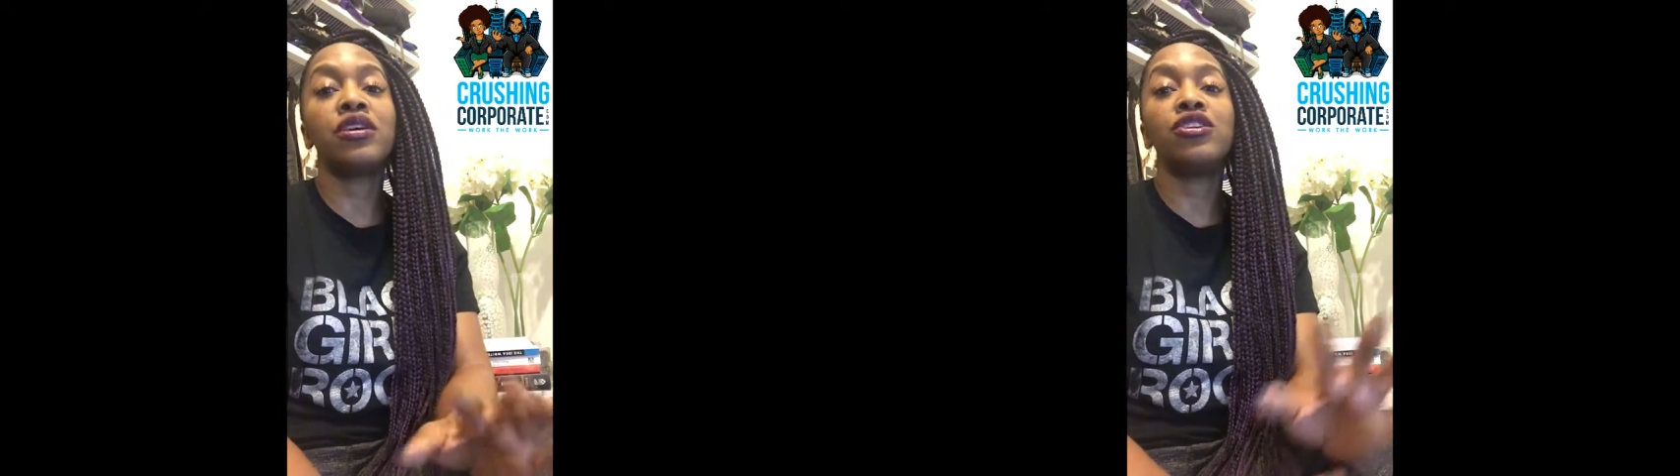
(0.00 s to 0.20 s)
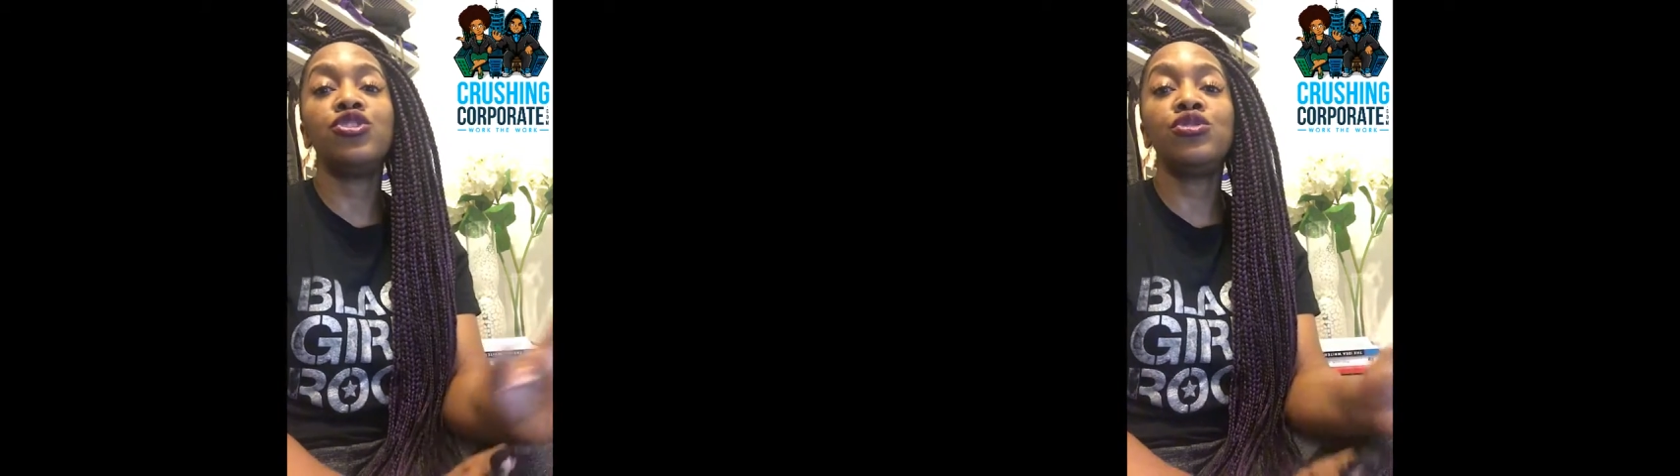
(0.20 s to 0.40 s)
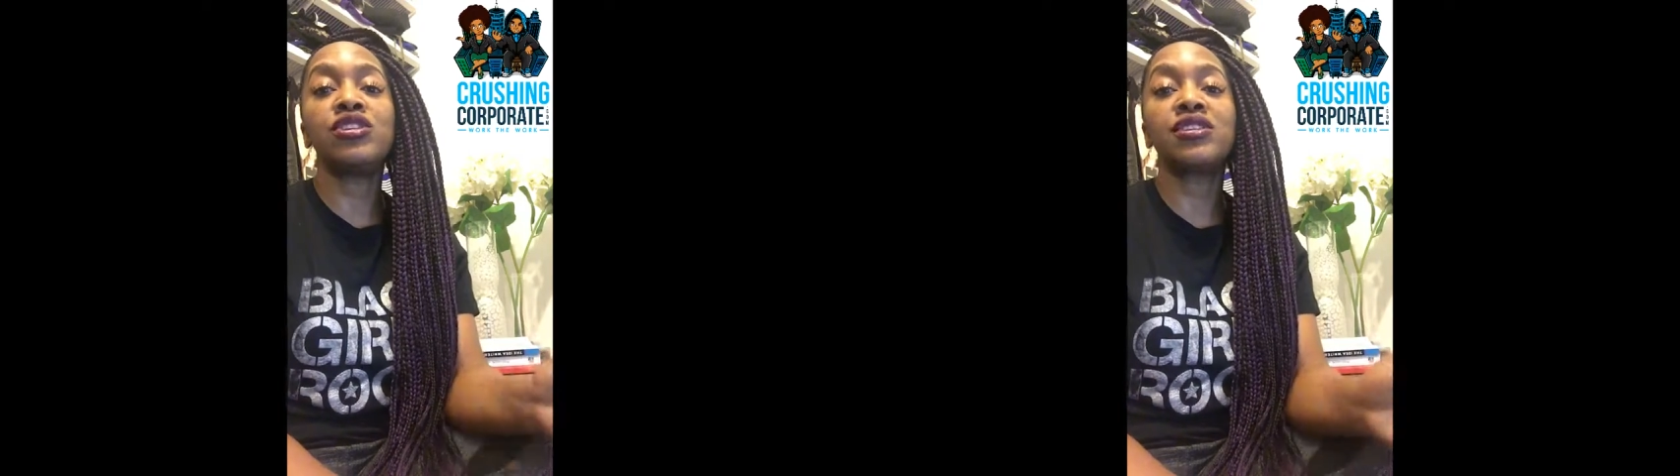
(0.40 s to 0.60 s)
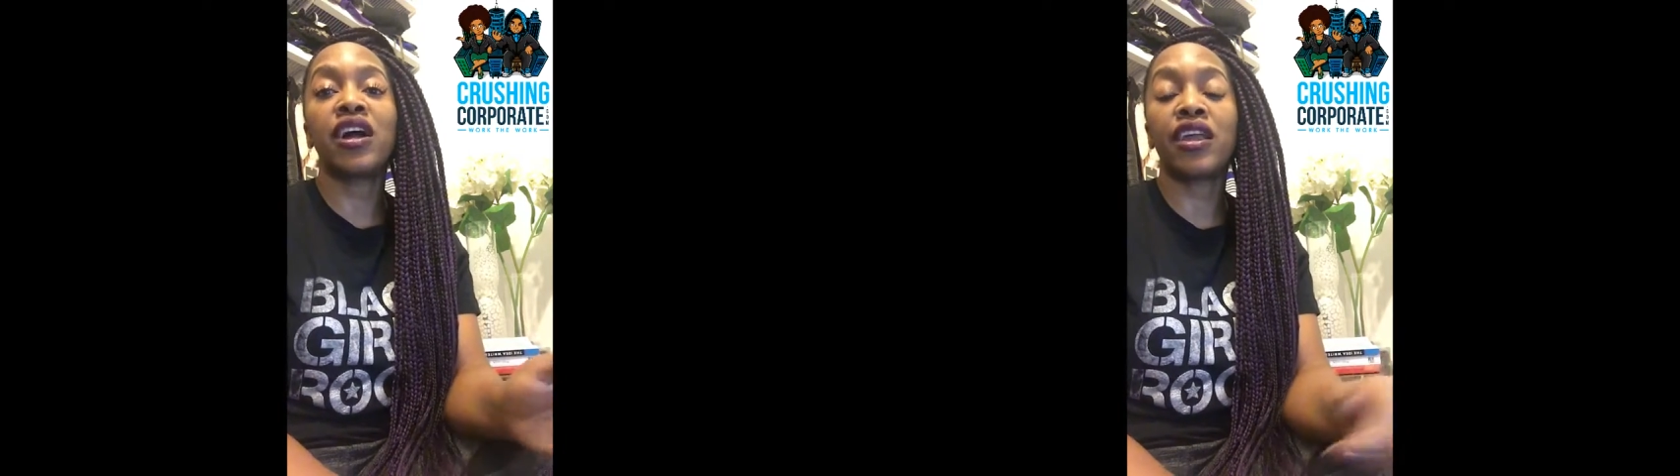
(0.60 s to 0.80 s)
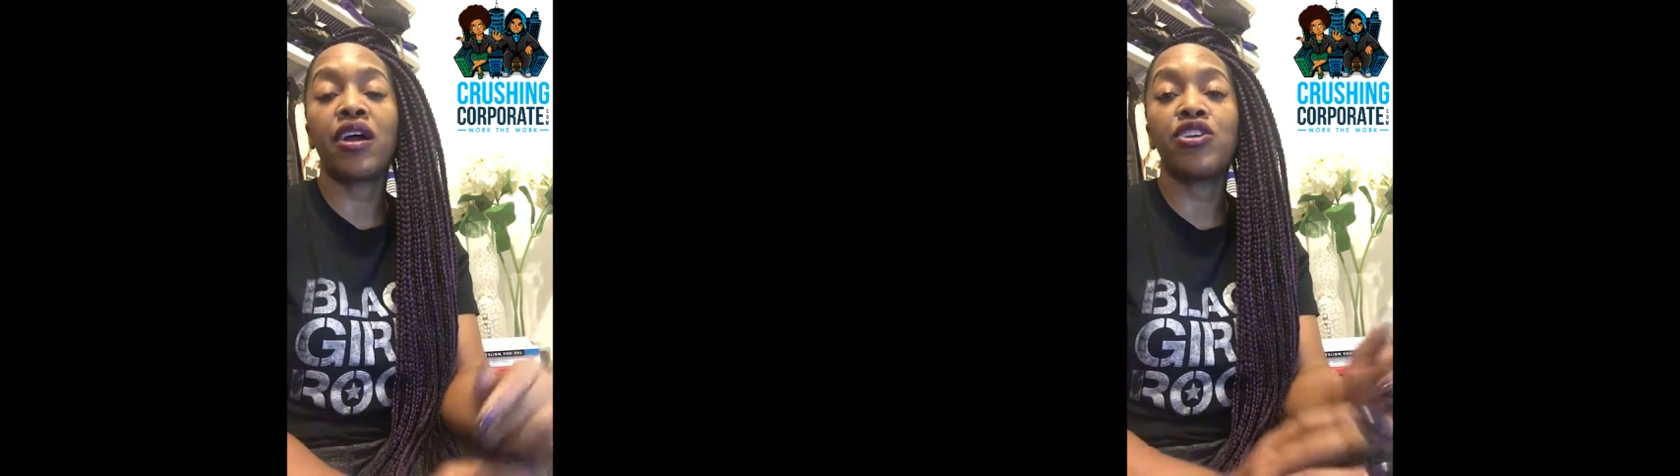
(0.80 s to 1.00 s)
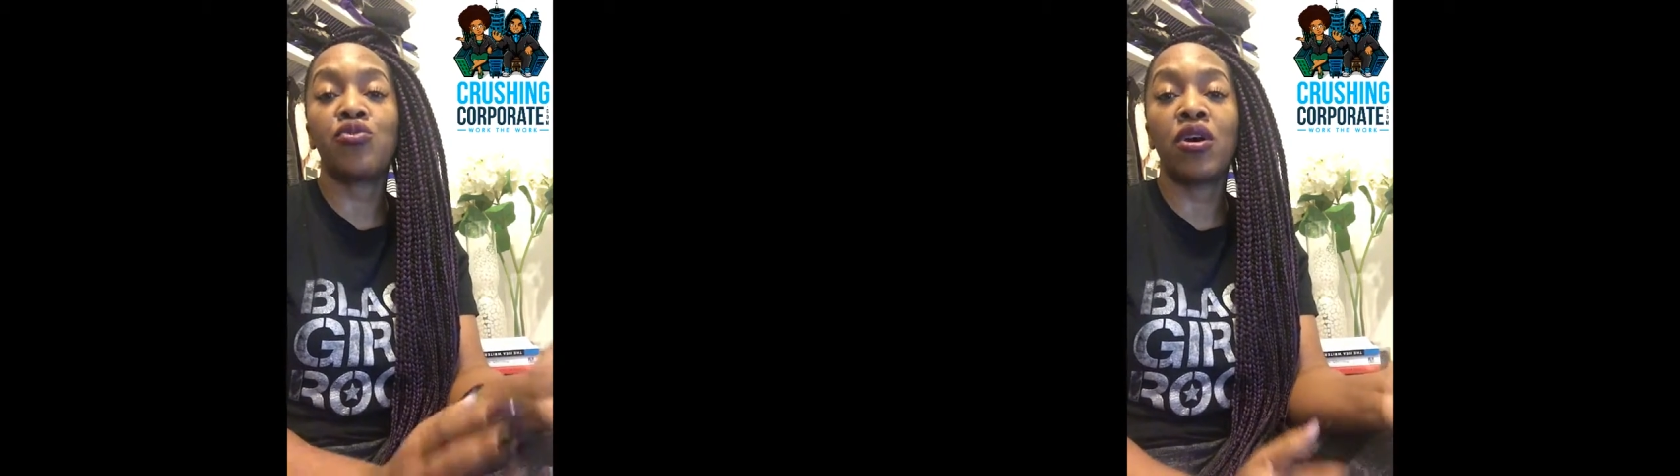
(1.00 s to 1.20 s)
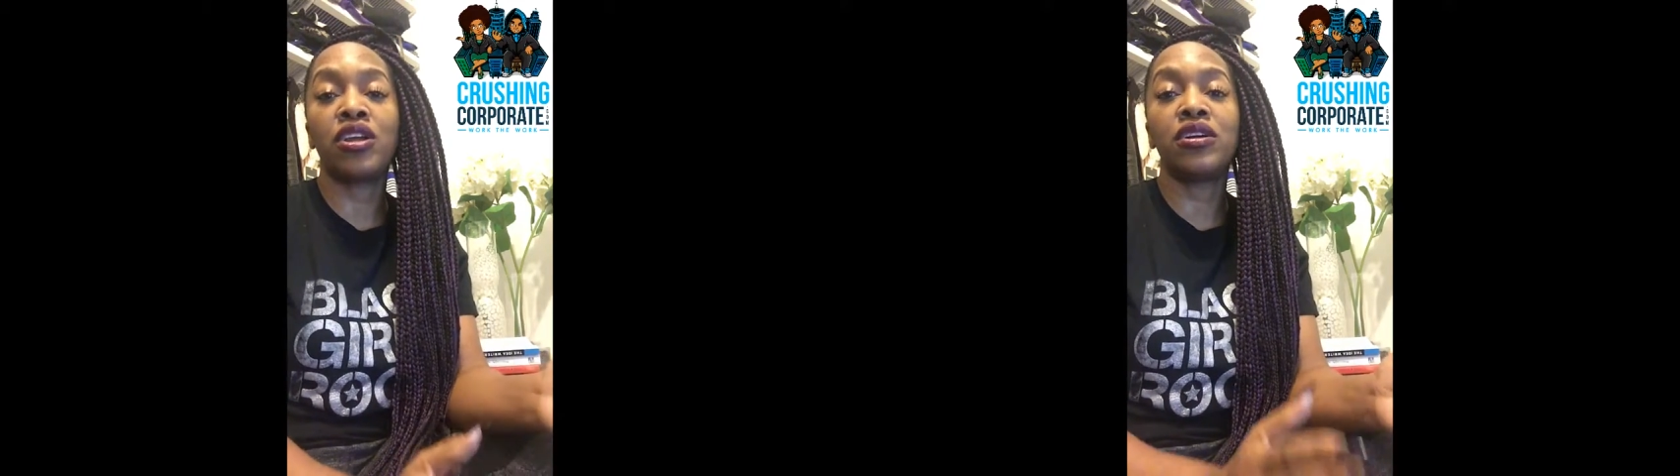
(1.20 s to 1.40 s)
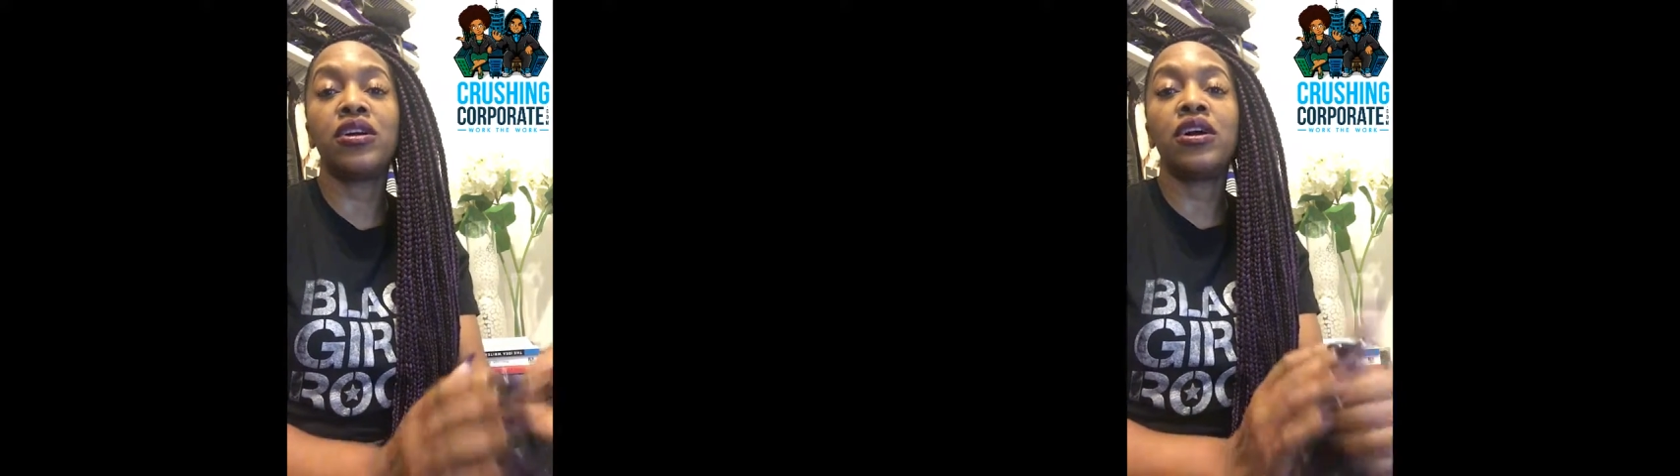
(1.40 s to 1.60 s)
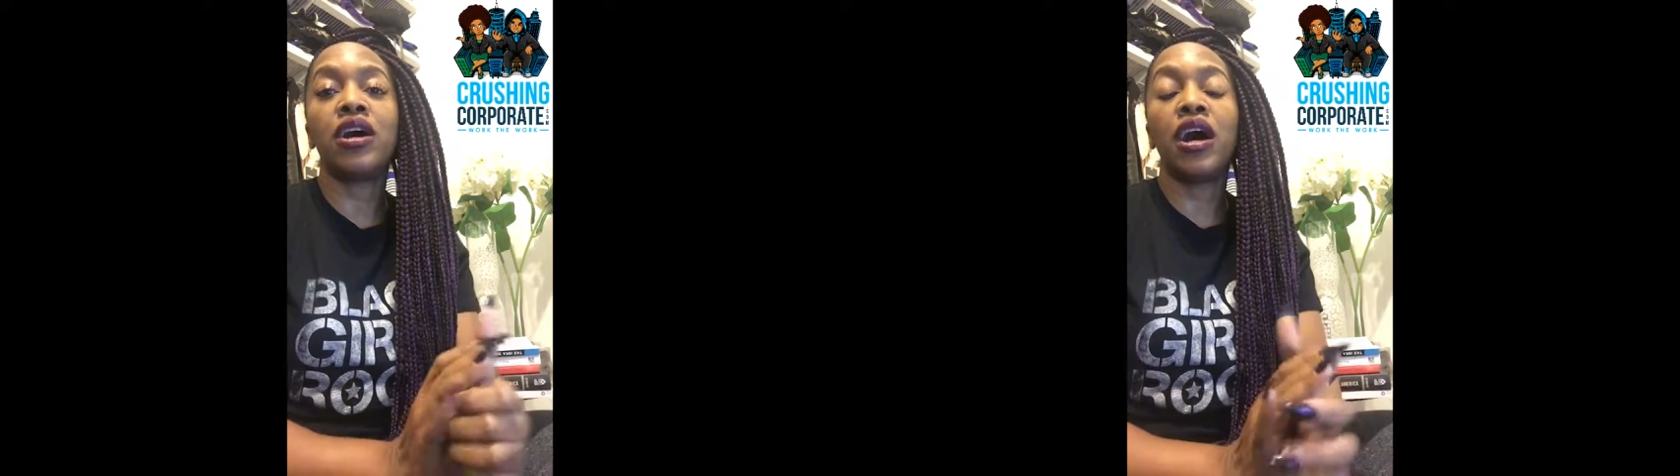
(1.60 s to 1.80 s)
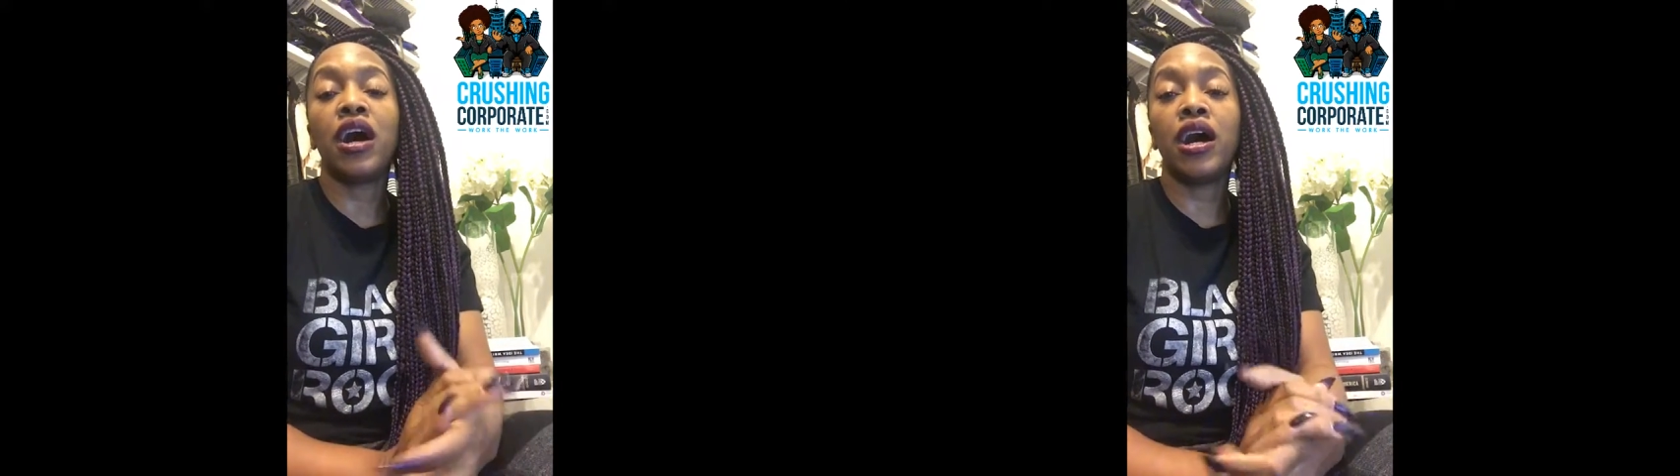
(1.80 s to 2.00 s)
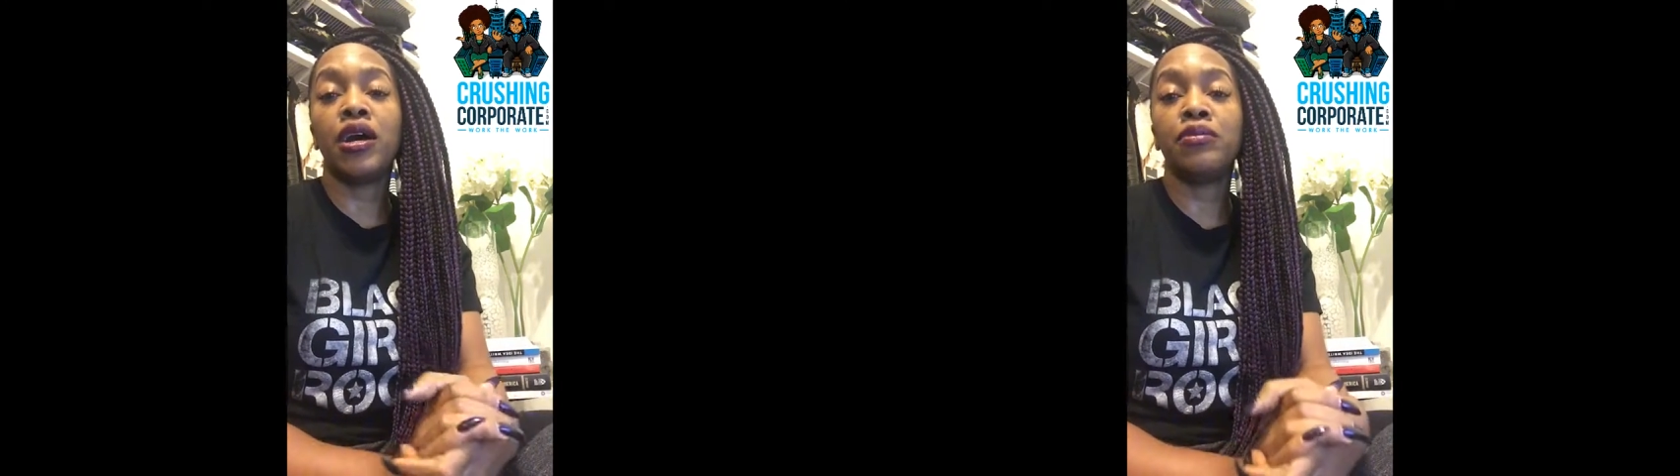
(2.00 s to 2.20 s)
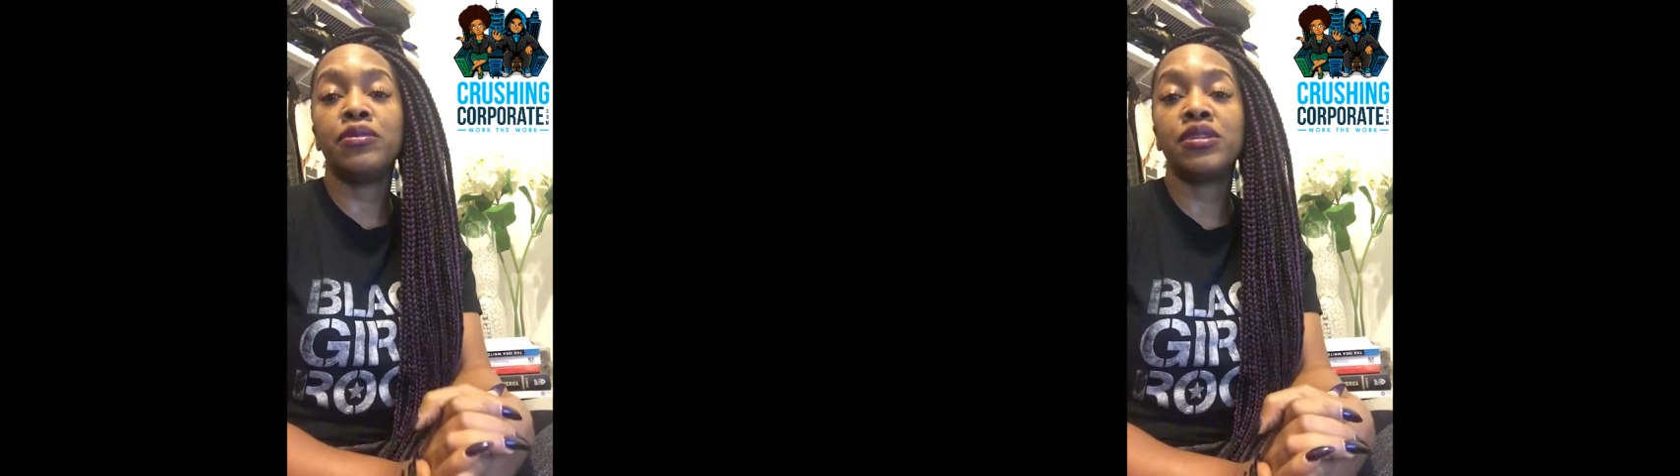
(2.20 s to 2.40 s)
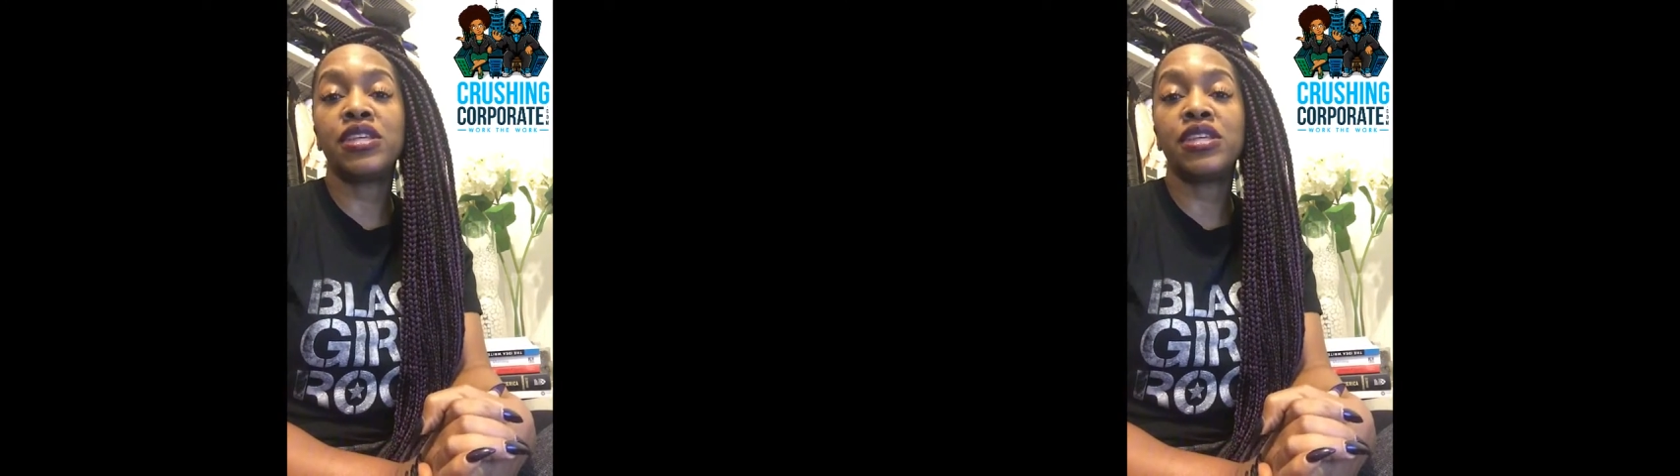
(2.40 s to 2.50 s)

You decide how you want to